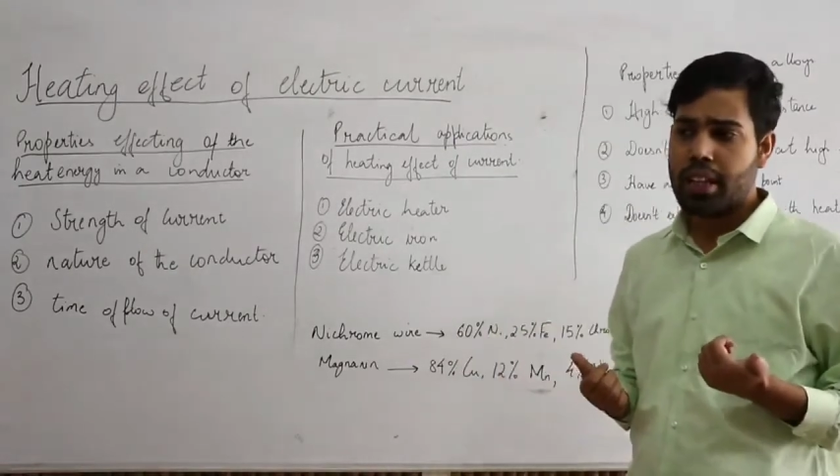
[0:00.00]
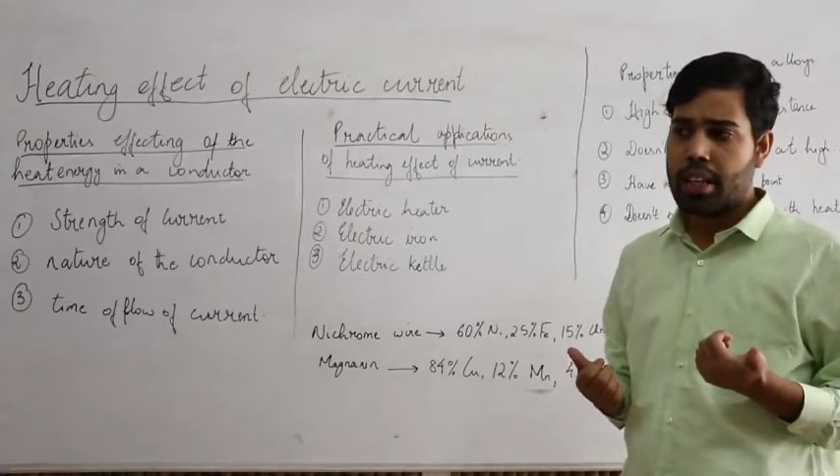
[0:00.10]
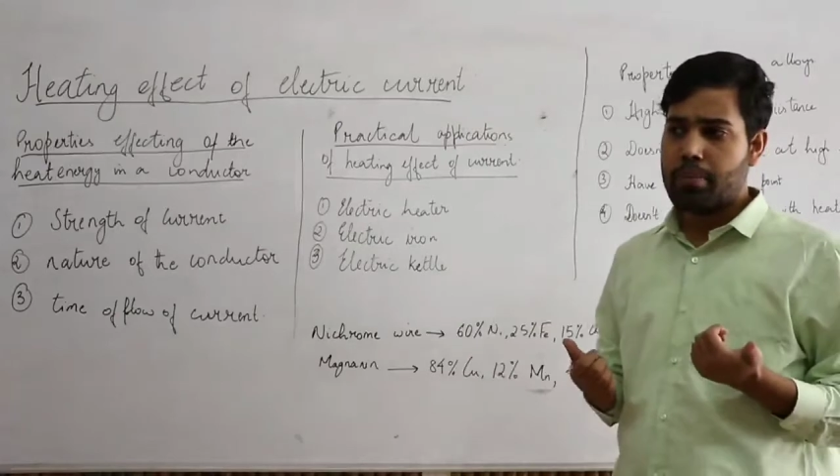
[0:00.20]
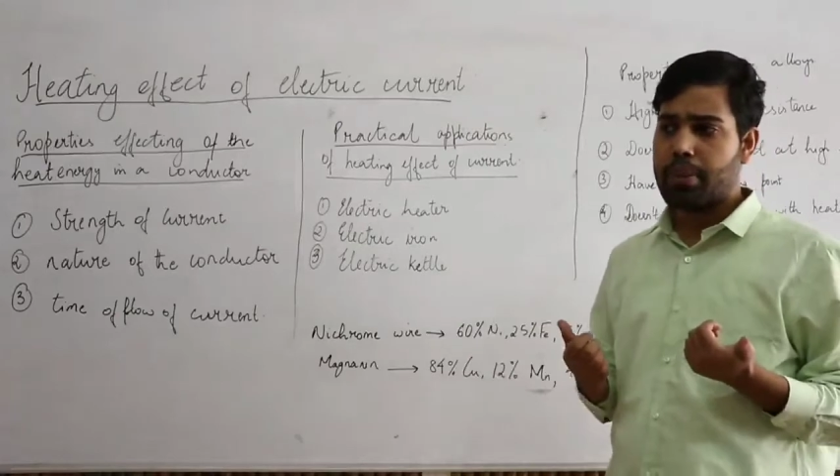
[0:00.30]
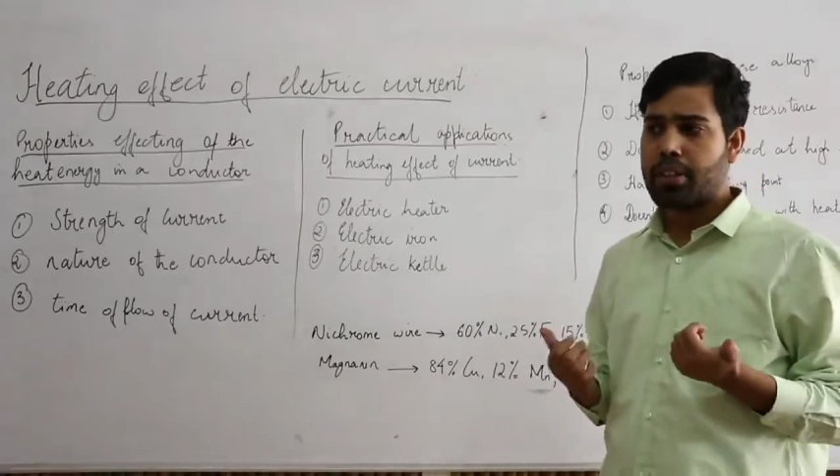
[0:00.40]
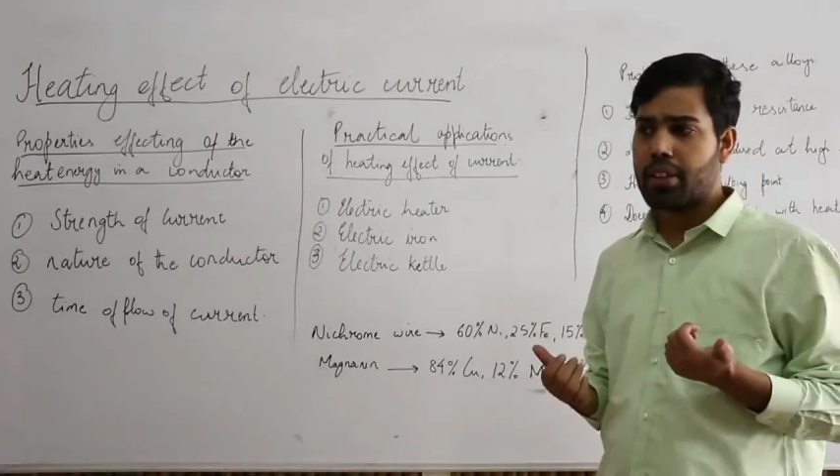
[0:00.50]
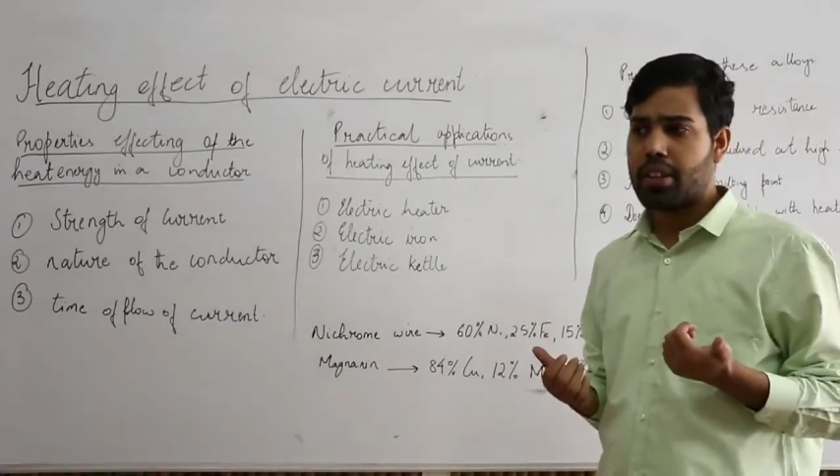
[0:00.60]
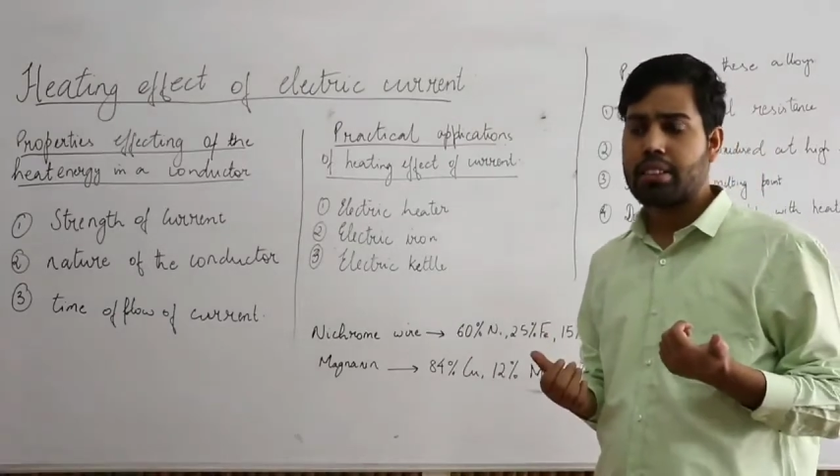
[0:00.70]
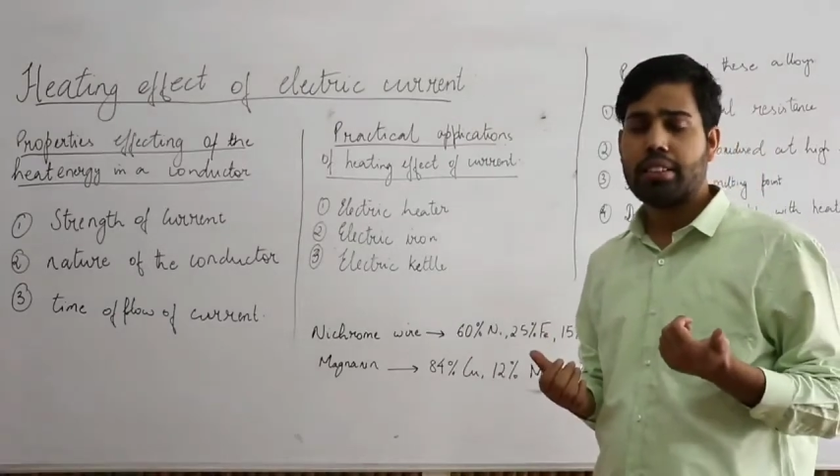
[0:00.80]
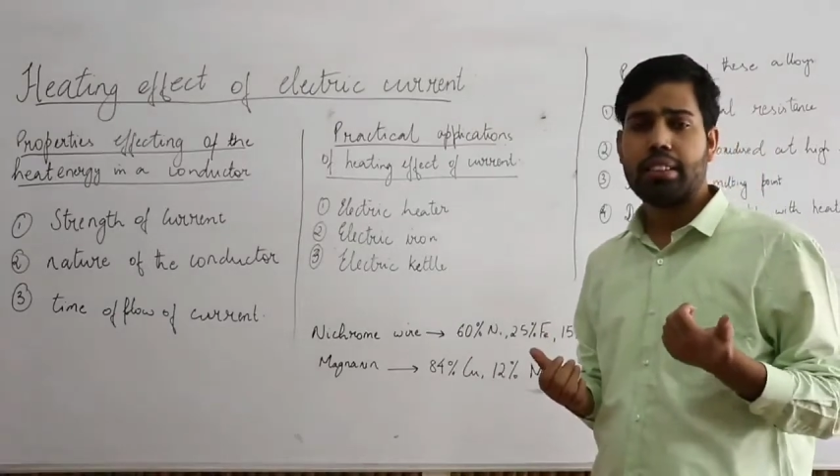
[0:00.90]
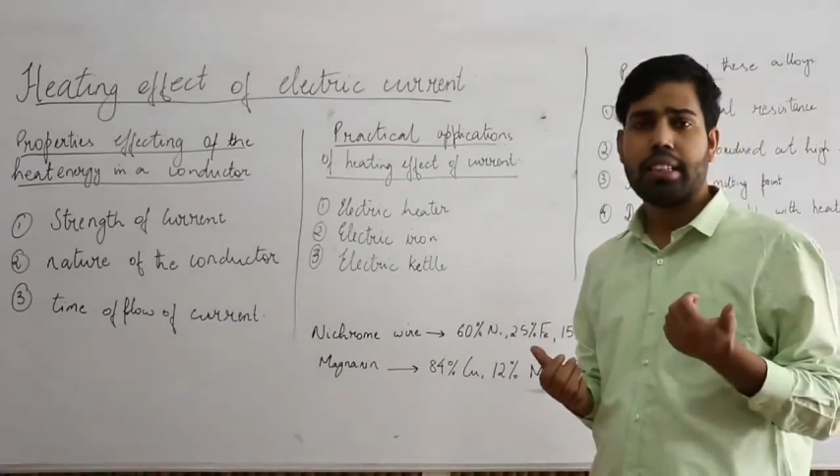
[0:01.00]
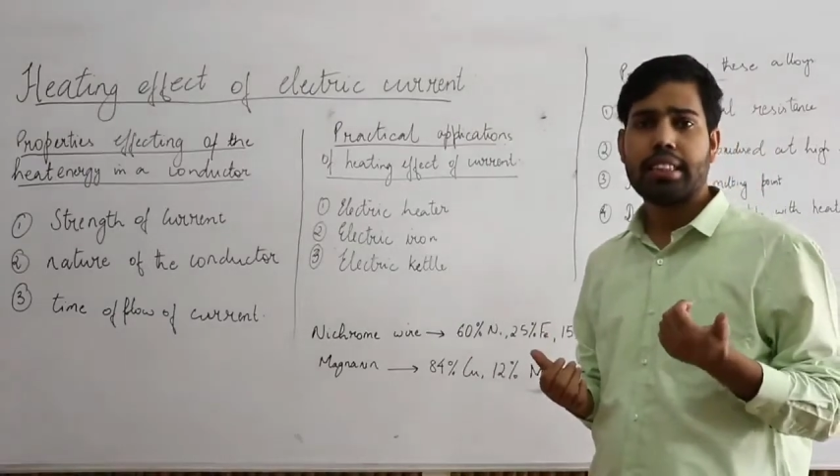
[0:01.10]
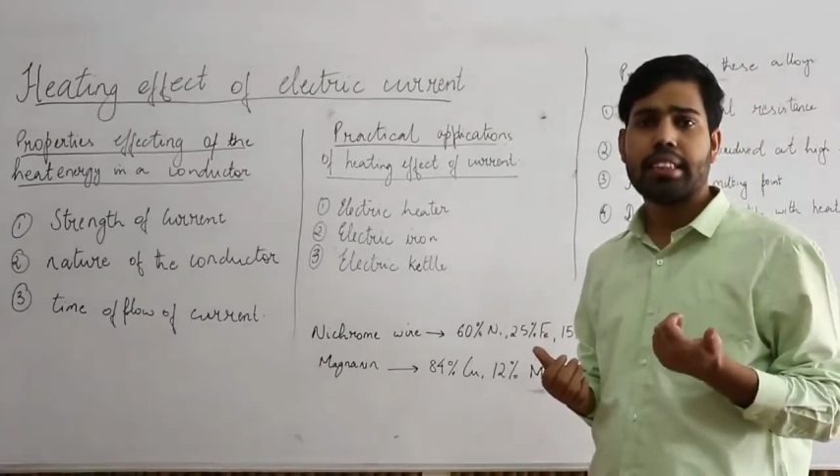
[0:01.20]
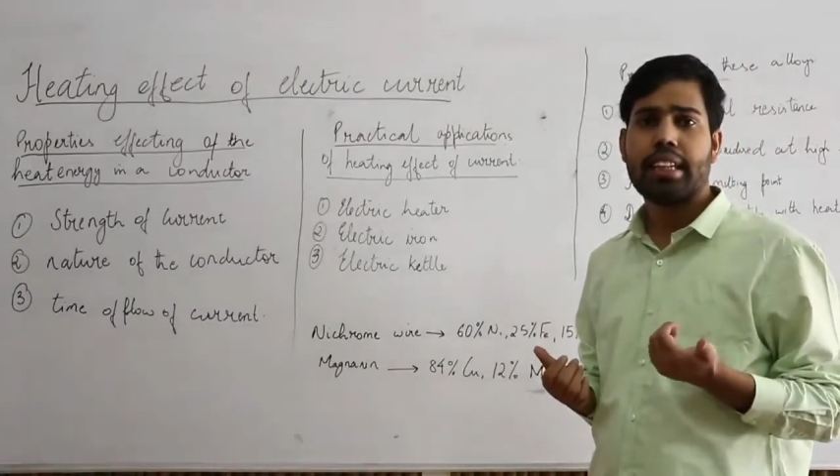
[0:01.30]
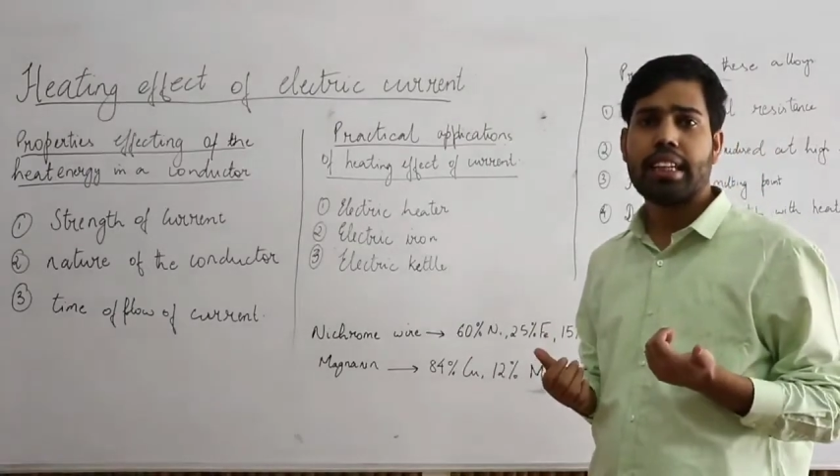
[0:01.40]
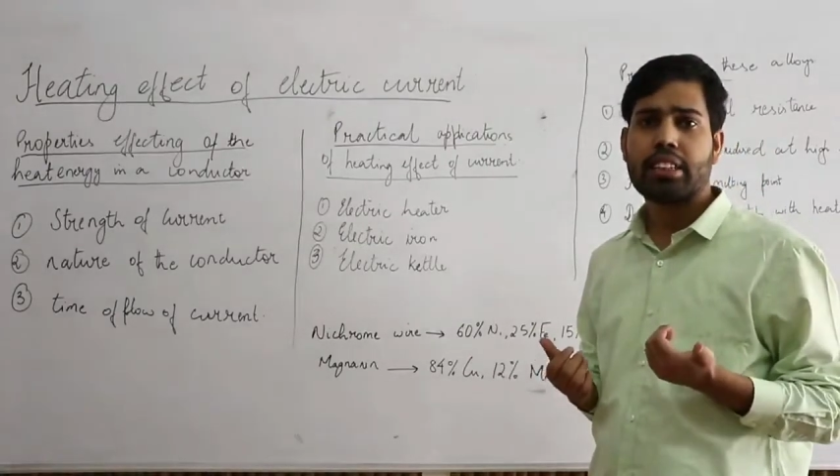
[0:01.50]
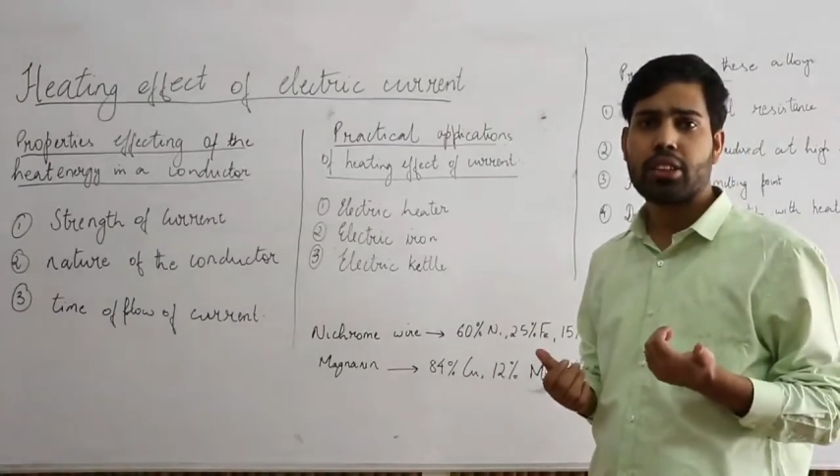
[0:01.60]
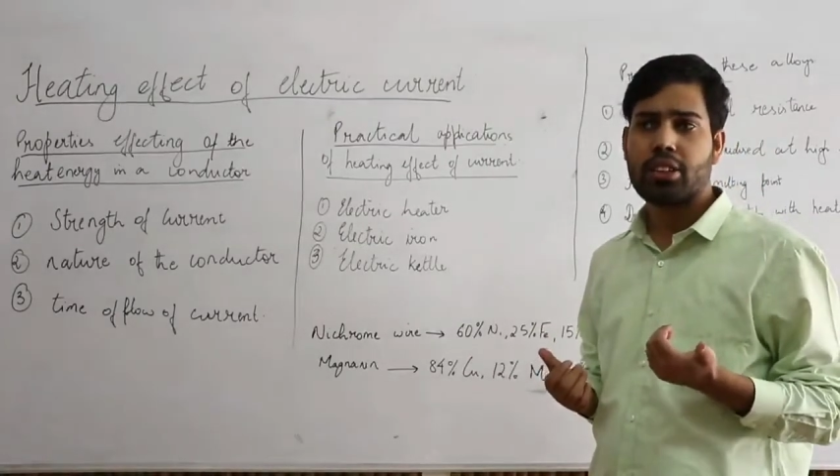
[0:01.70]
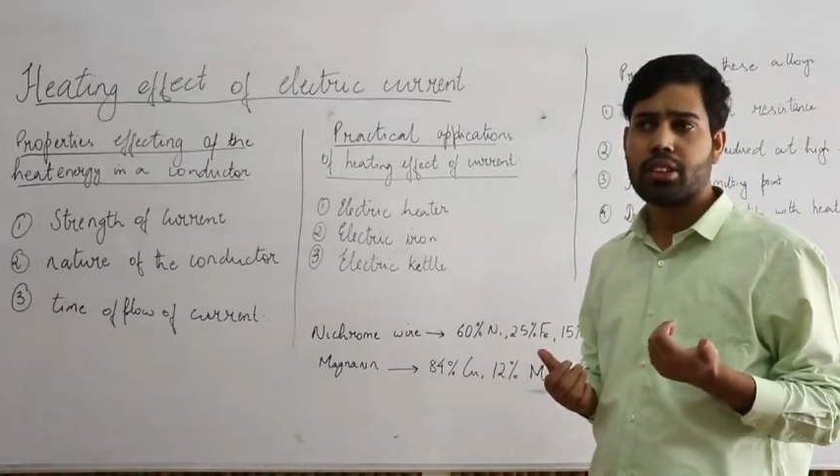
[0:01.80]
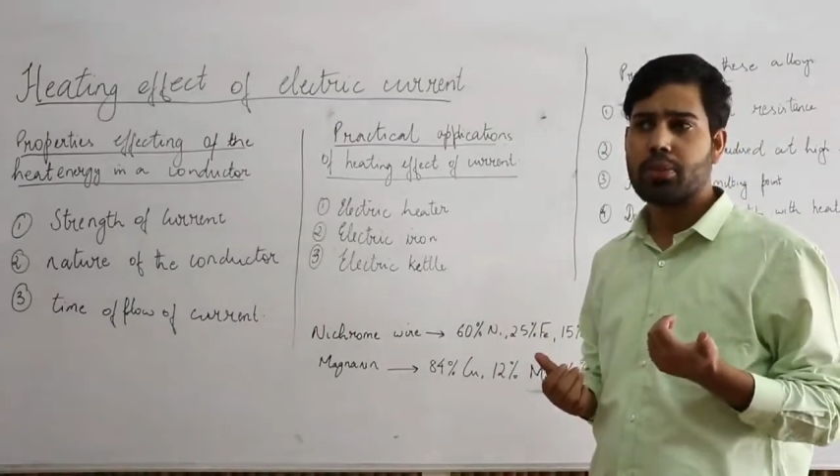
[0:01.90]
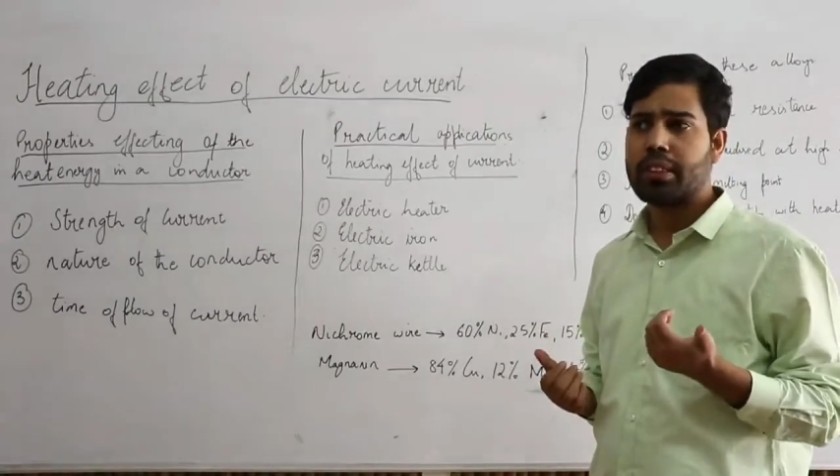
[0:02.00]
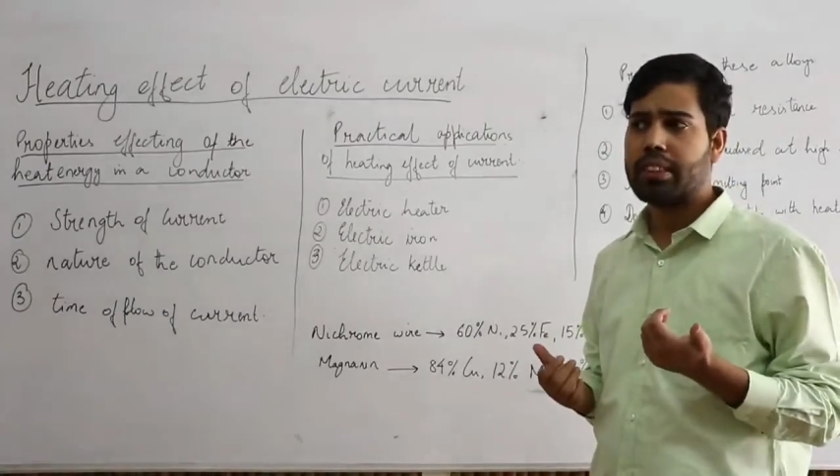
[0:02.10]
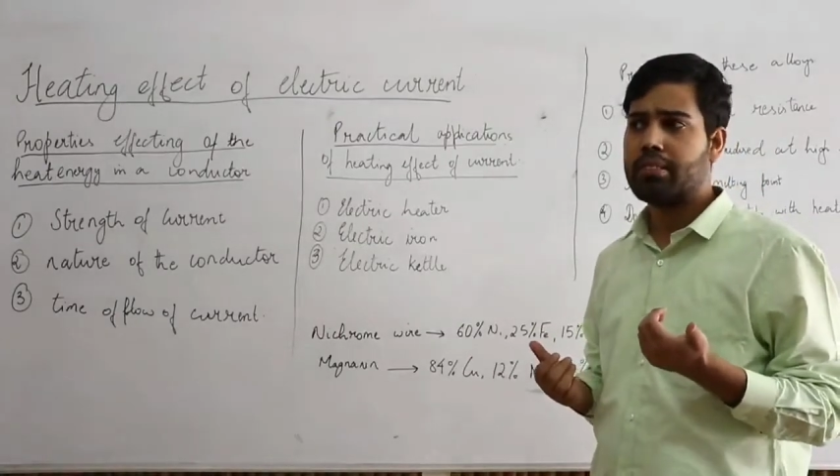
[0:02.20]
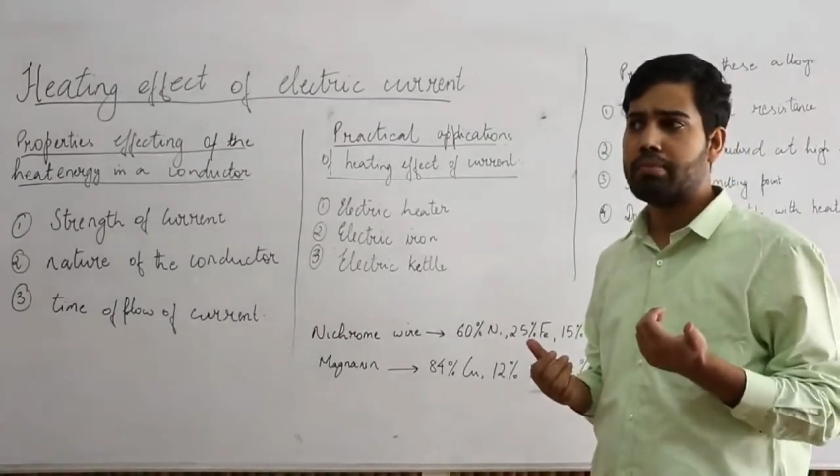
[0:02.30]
because these electrons will